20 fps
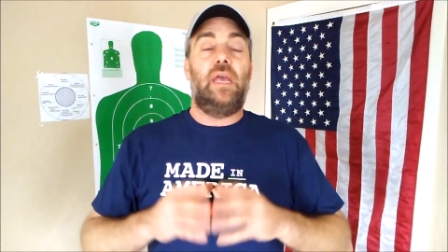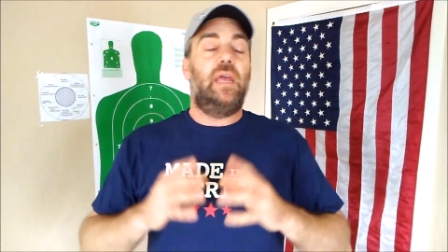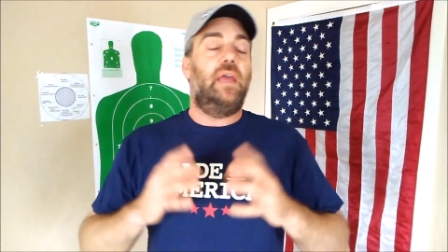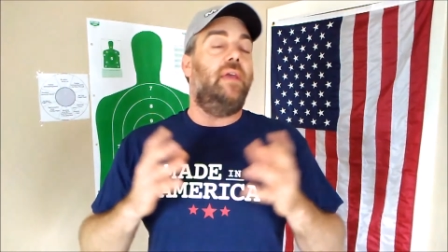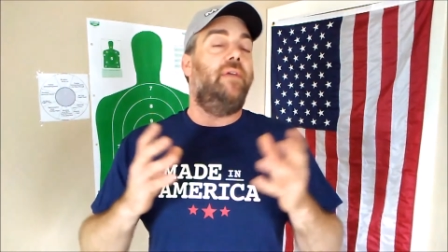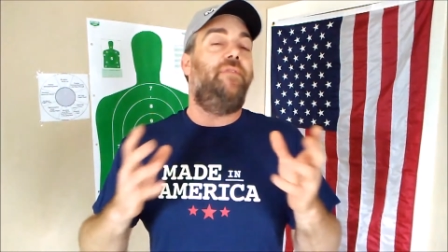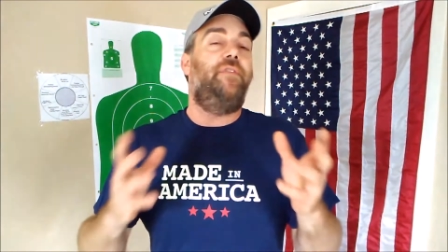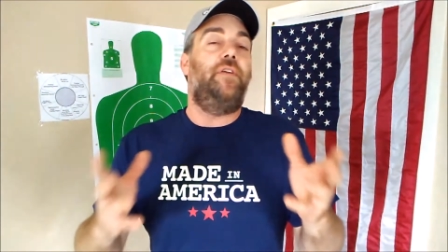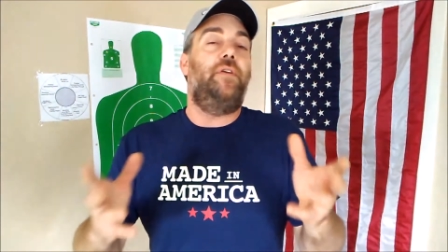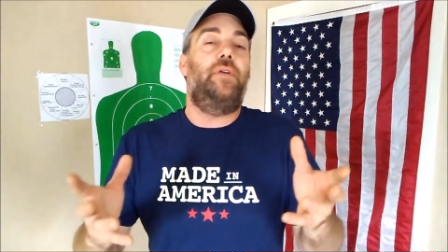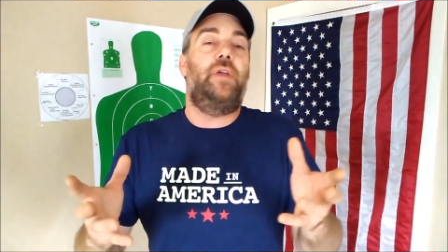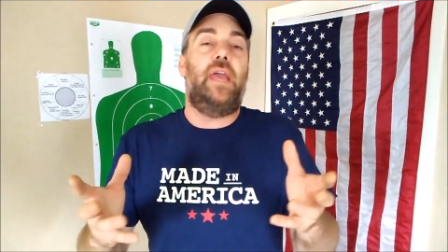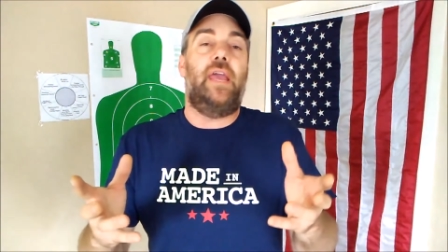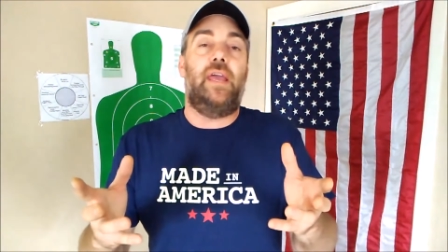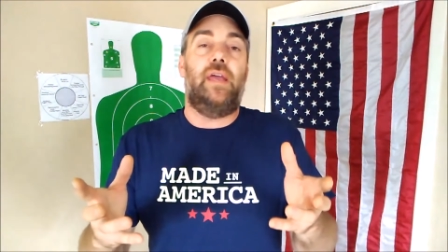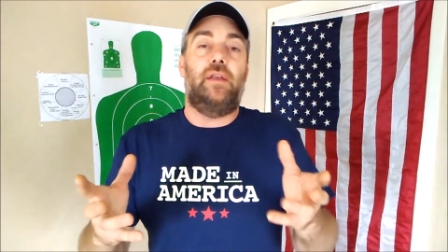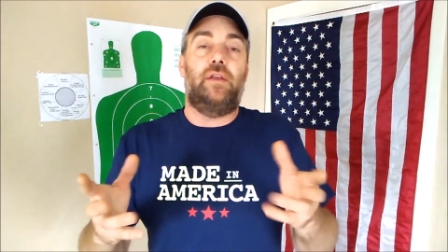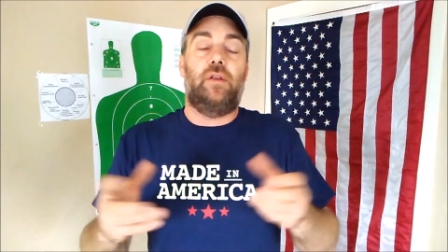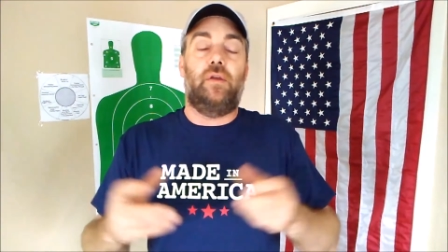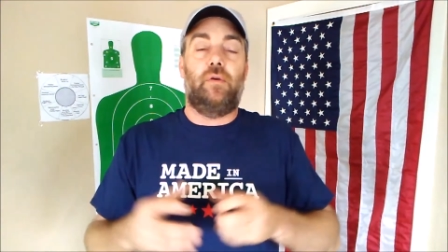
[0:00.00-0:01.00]
If you
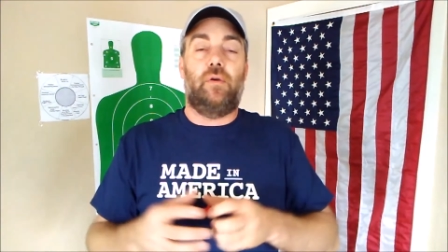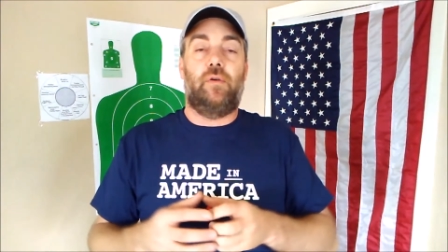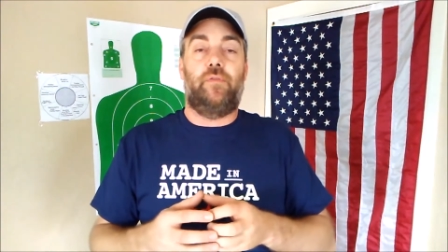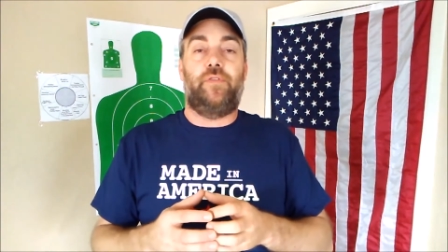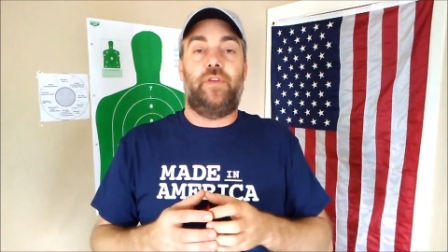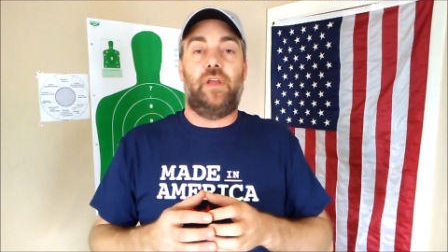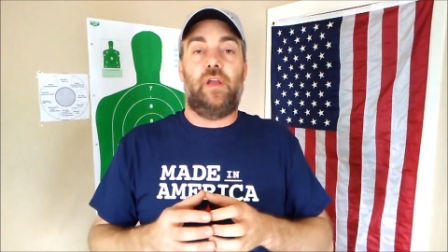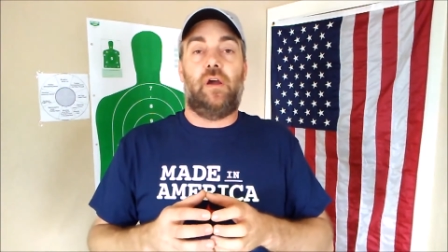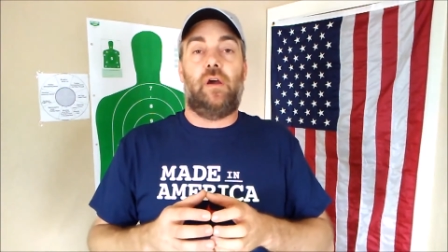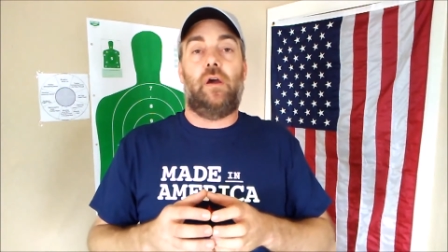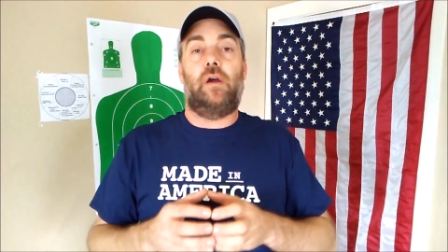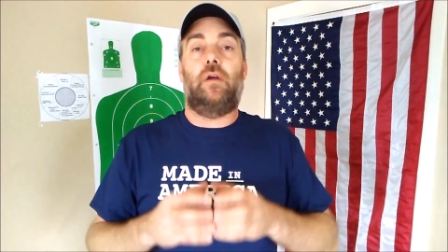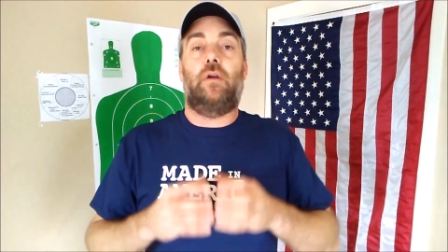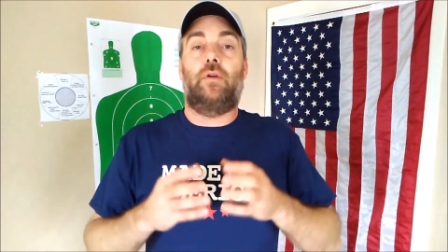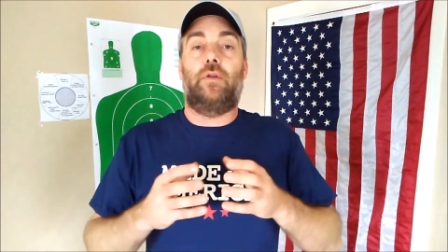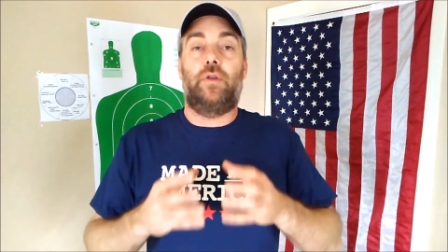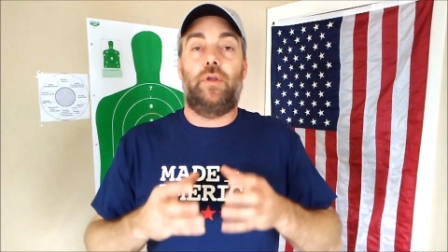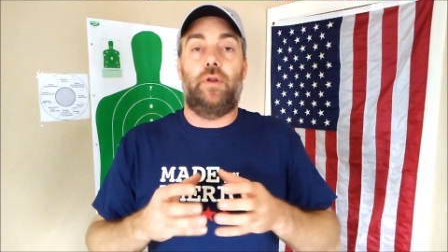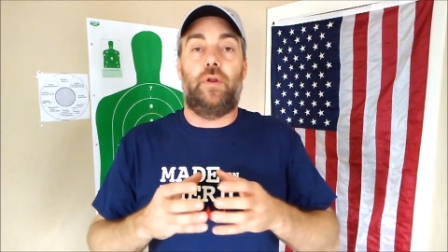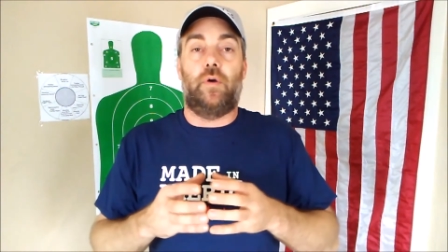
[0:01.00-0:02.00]
can't do a VR or
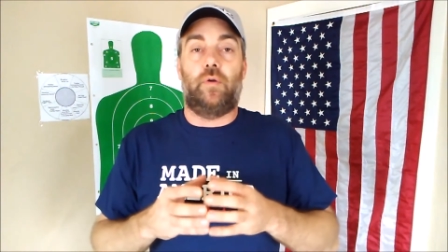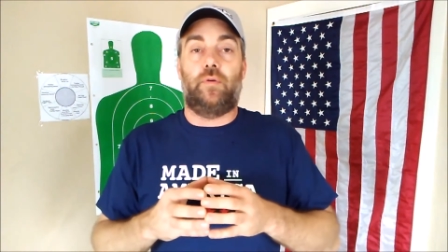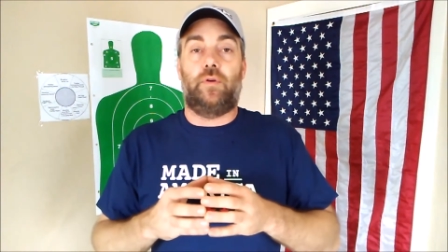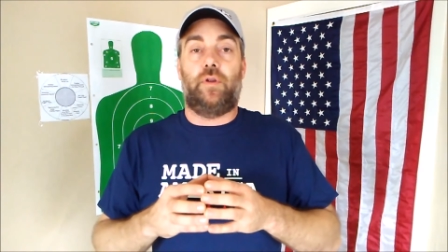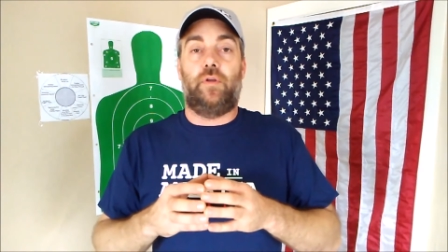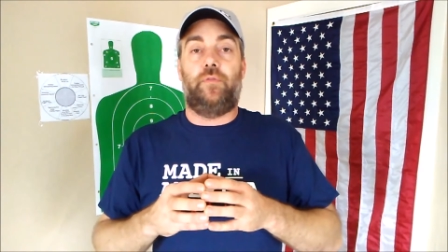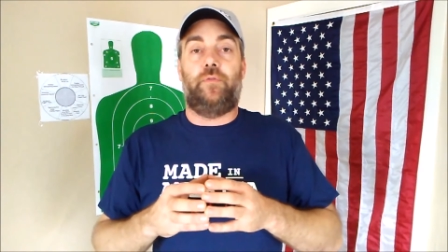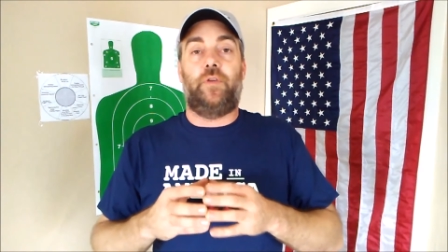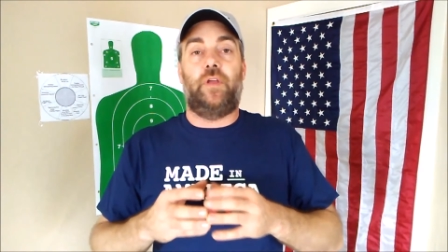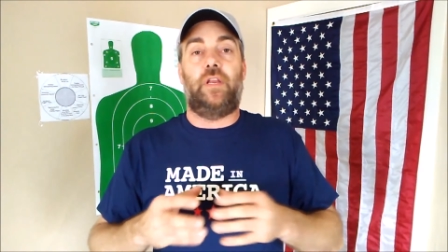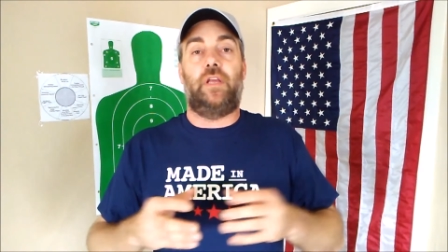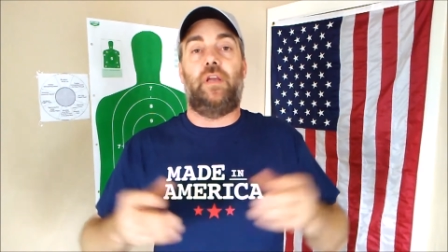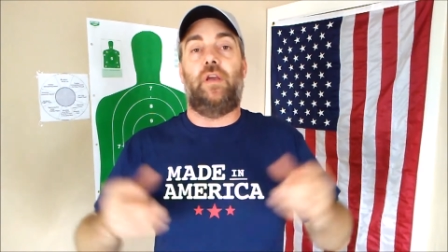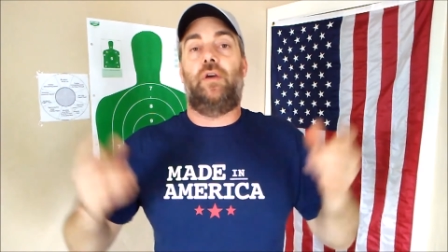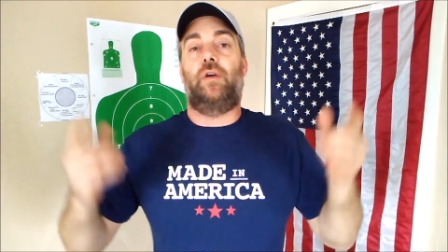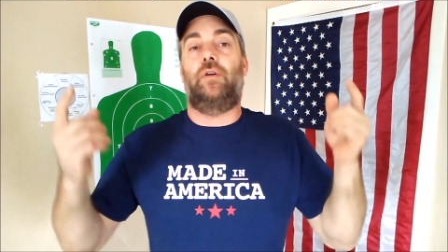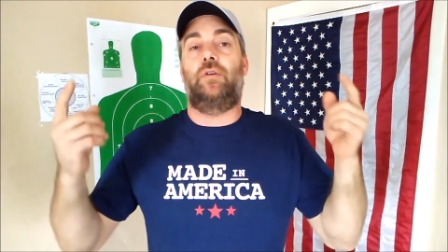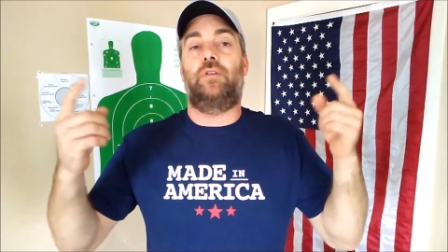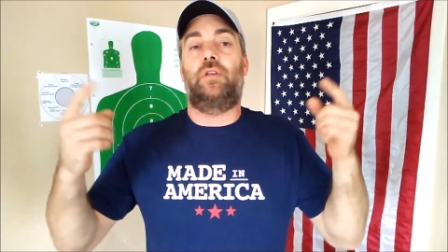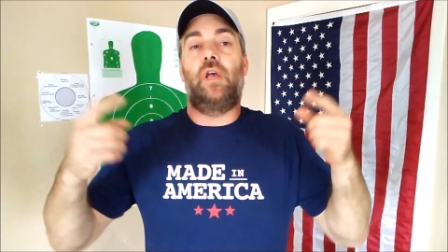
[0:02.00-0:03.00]
you don't do
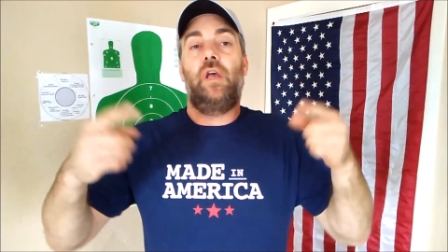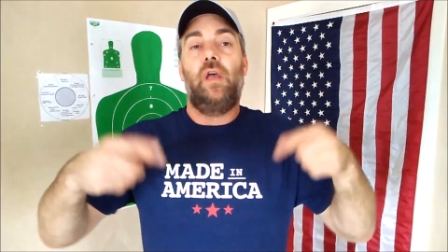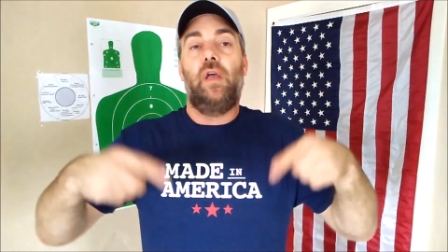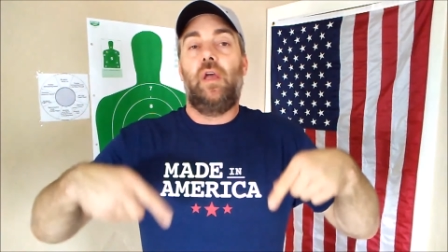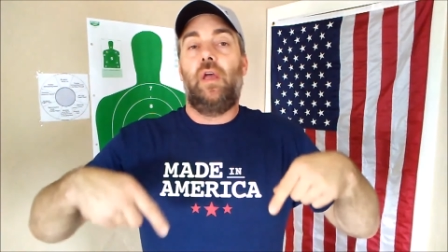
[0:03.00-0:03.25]
videos,